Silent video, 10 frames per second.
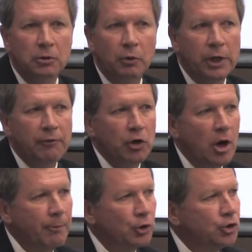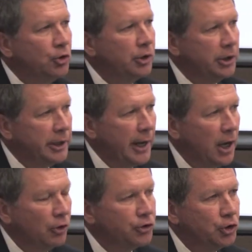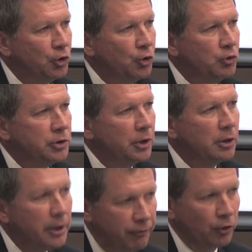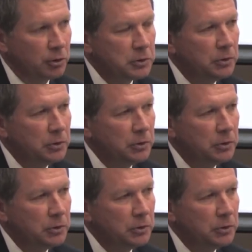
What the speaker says: We have an opportunity now to deliver.